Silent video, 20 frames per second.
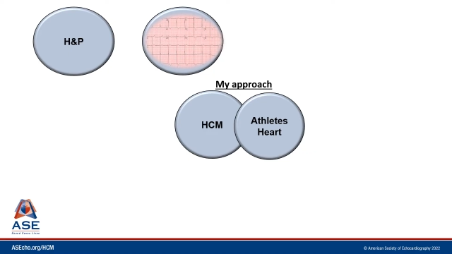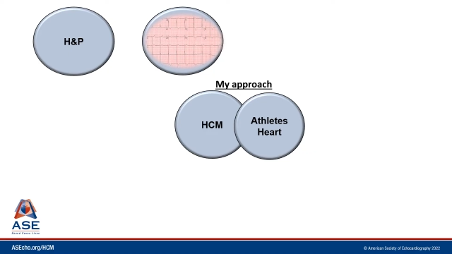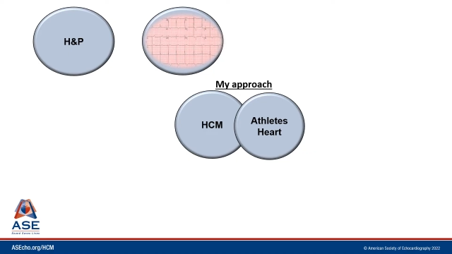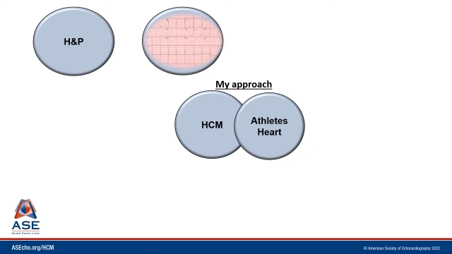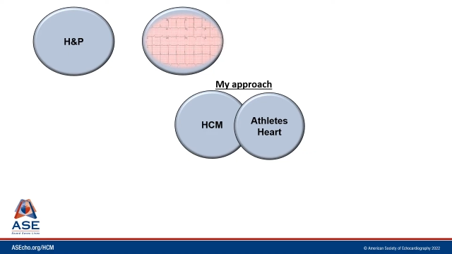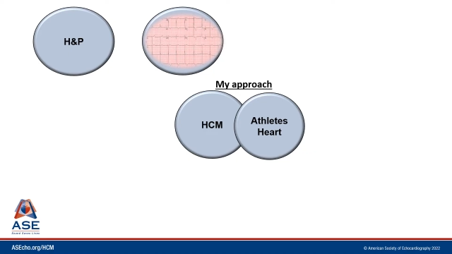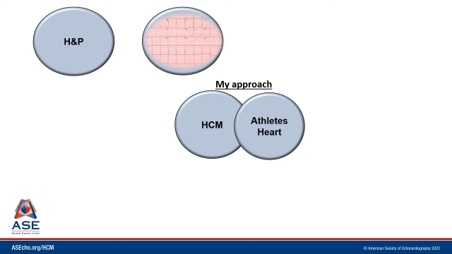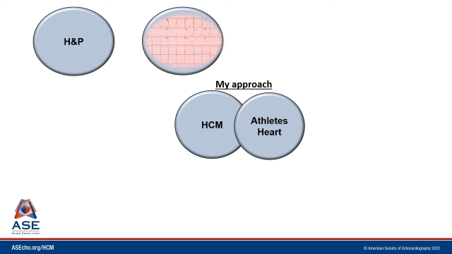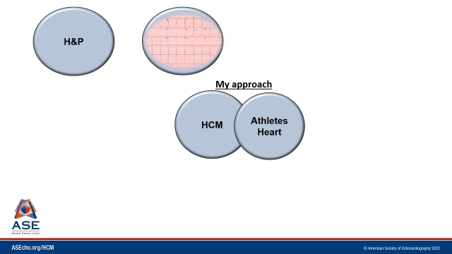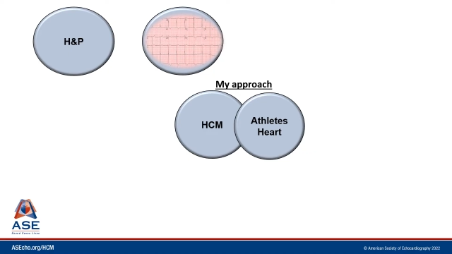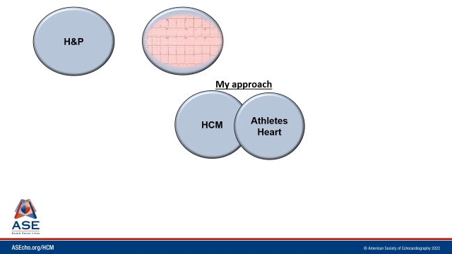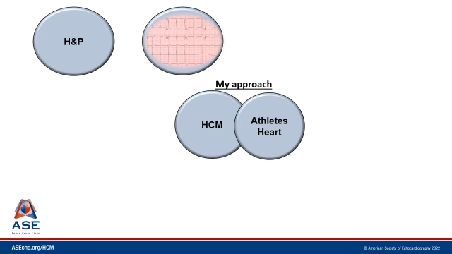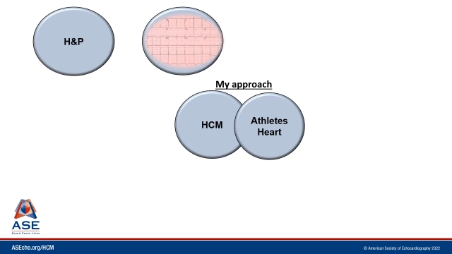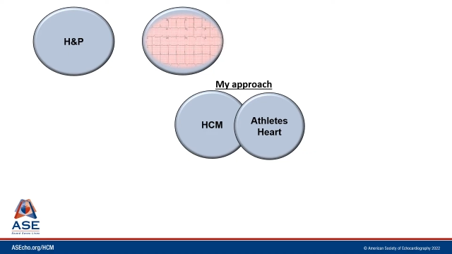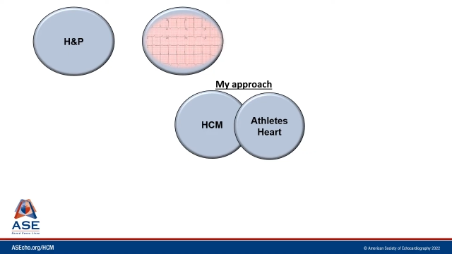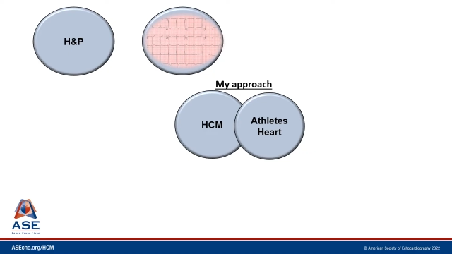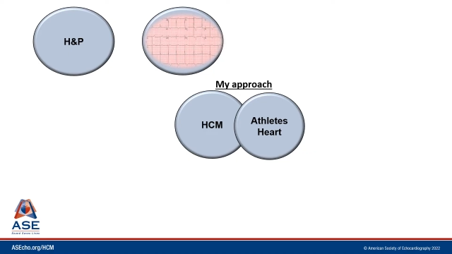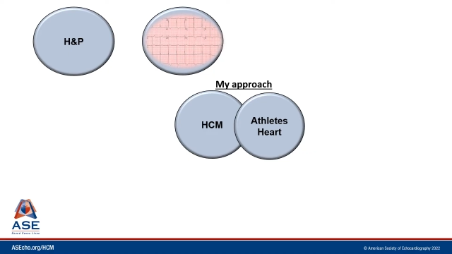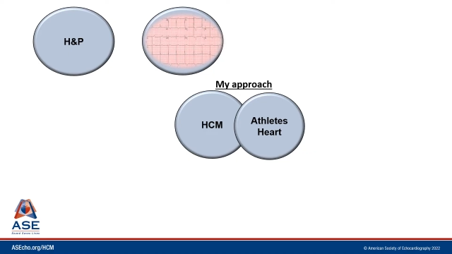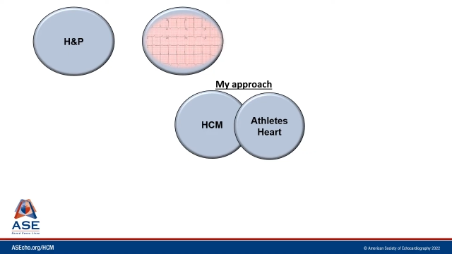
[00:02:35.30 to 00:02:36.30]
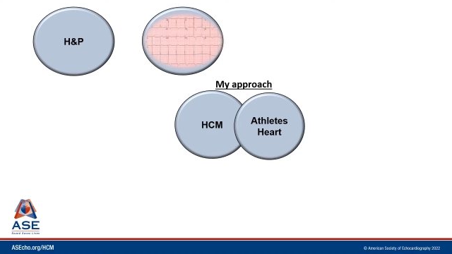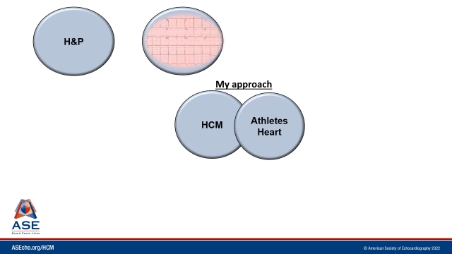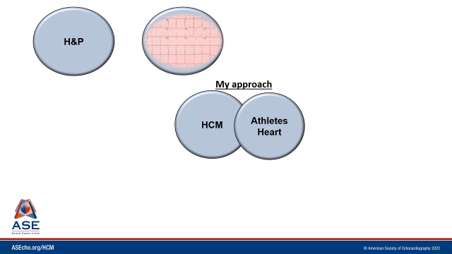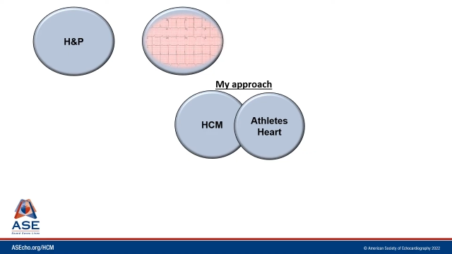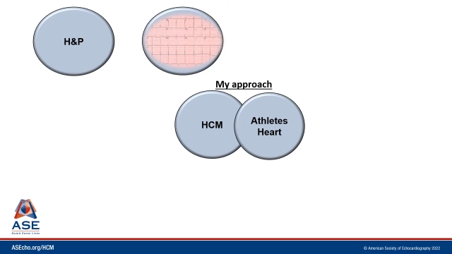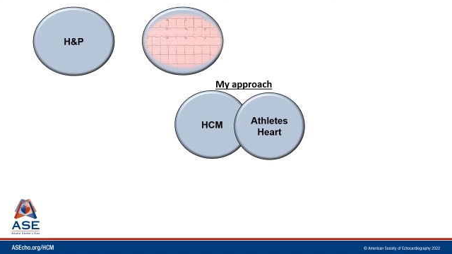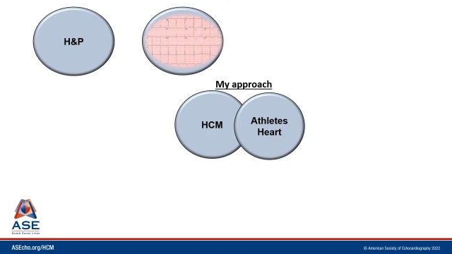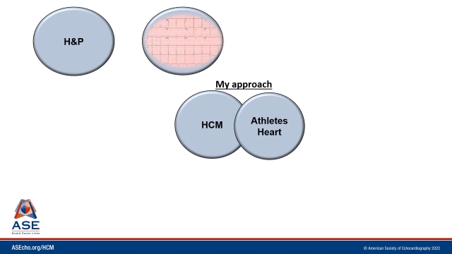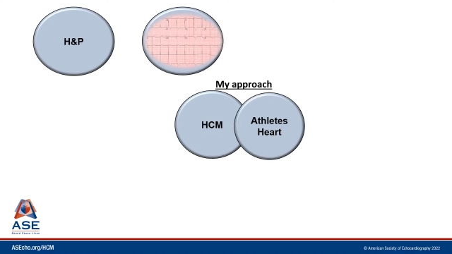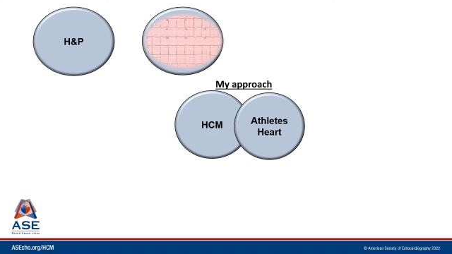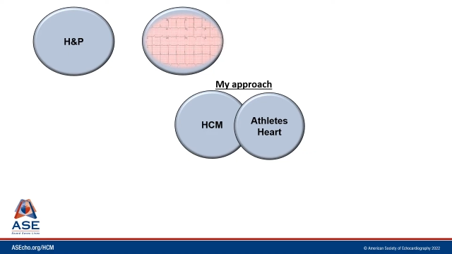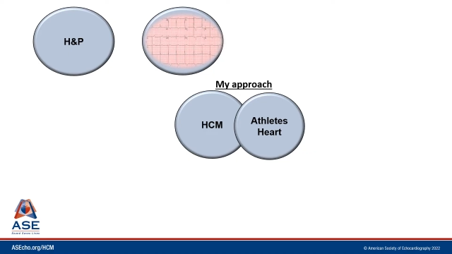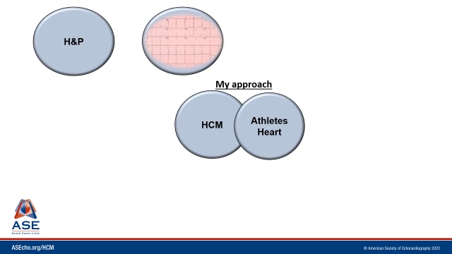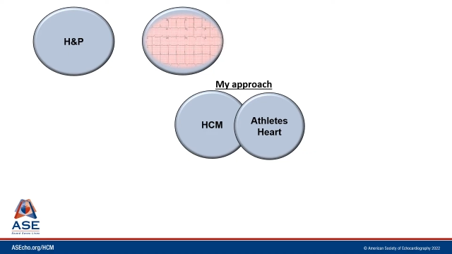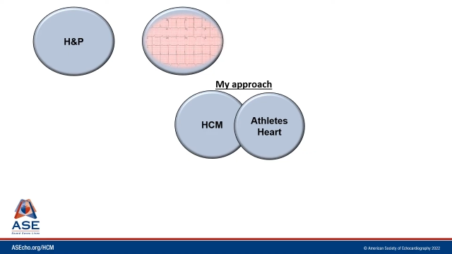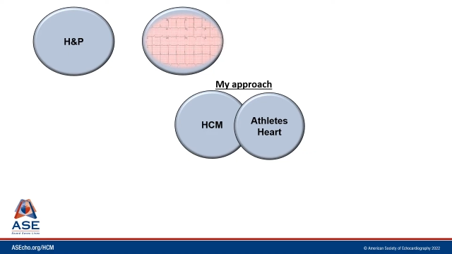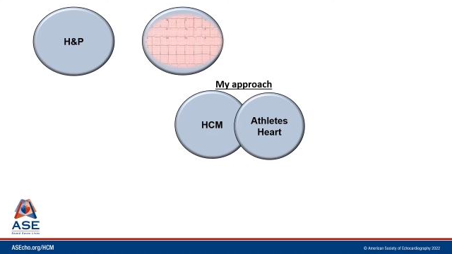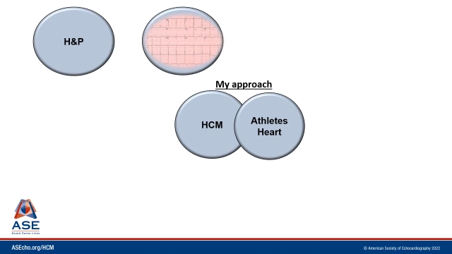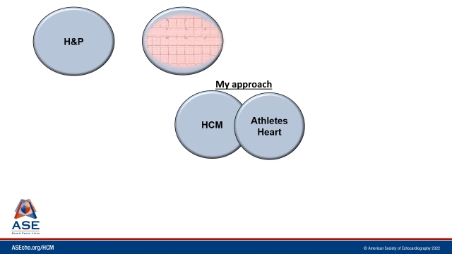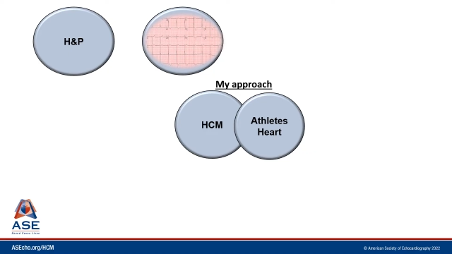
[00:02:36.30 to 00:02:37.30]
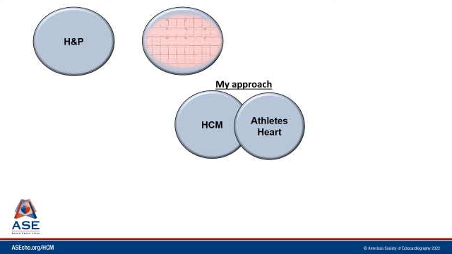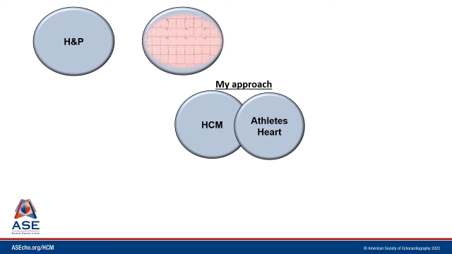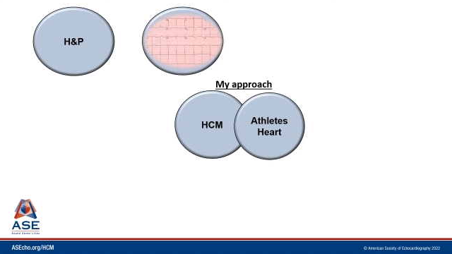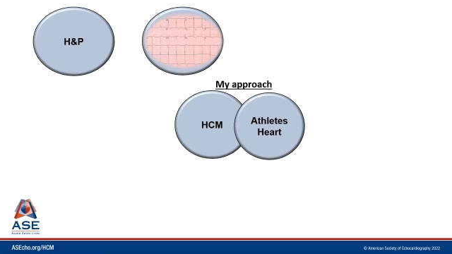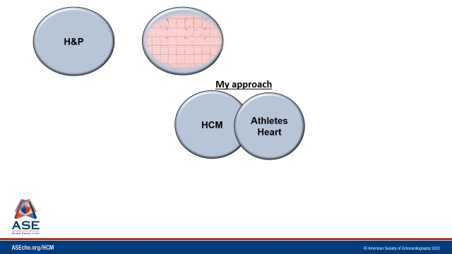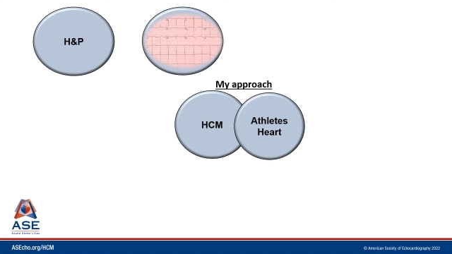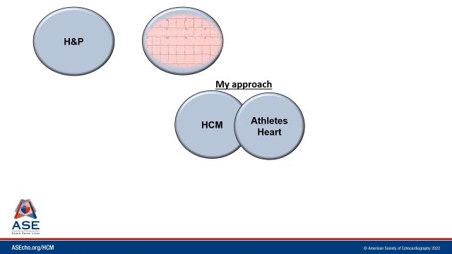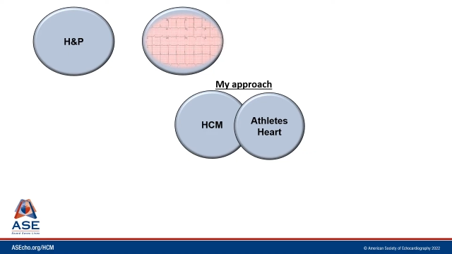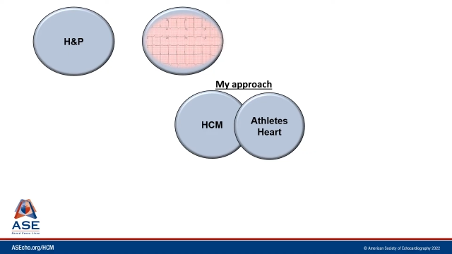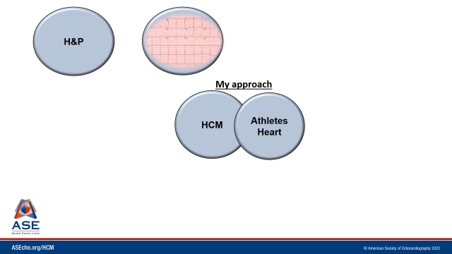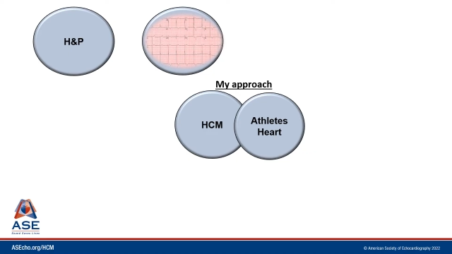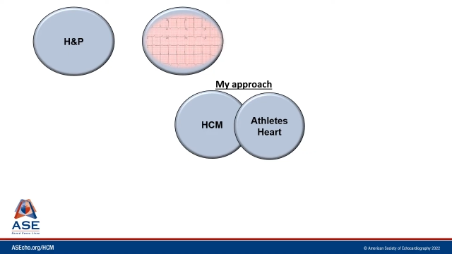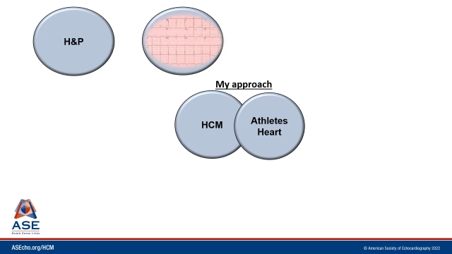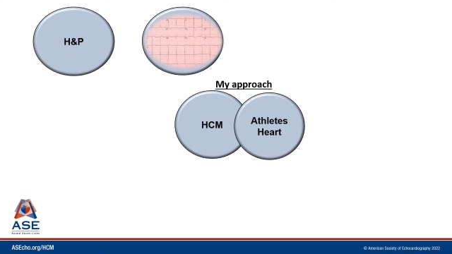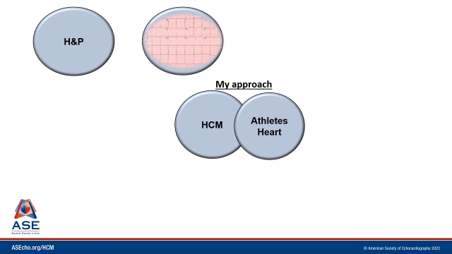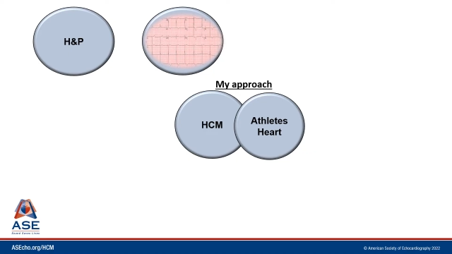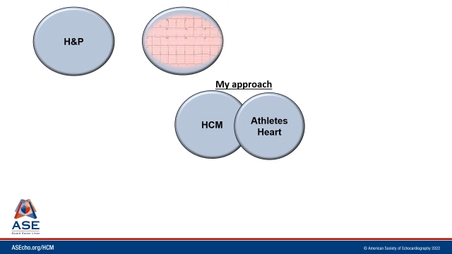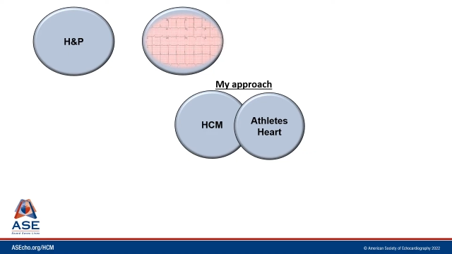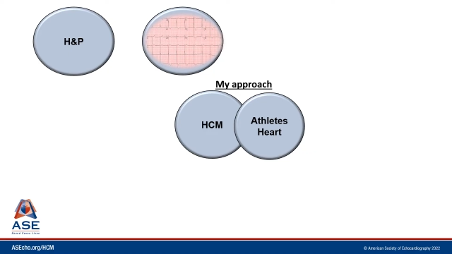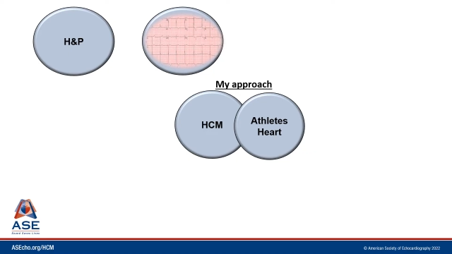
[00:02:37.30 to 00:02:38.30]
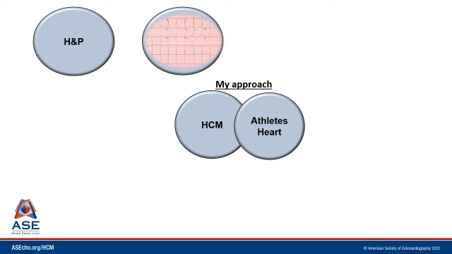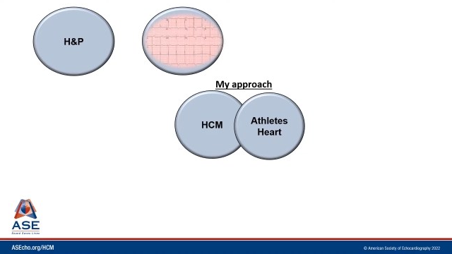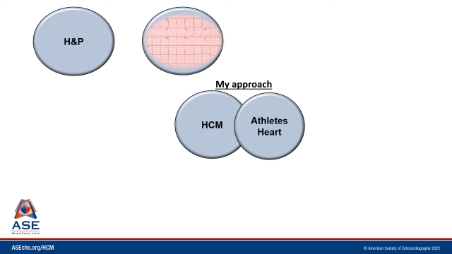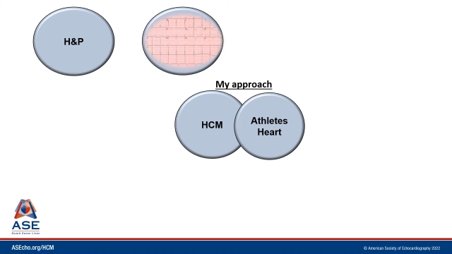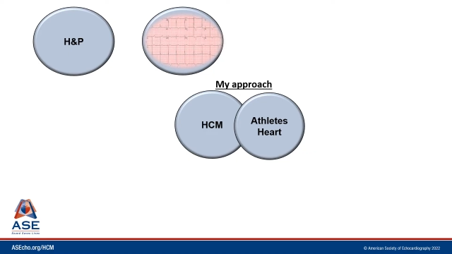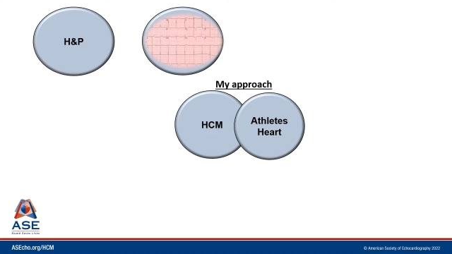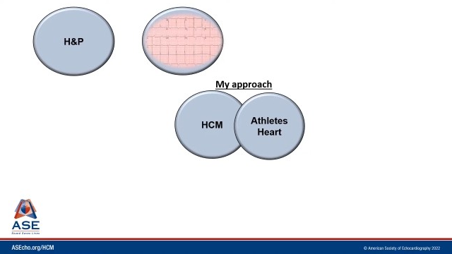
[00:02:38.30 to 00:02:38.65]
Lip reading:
No face is visible, so there are no lips to read.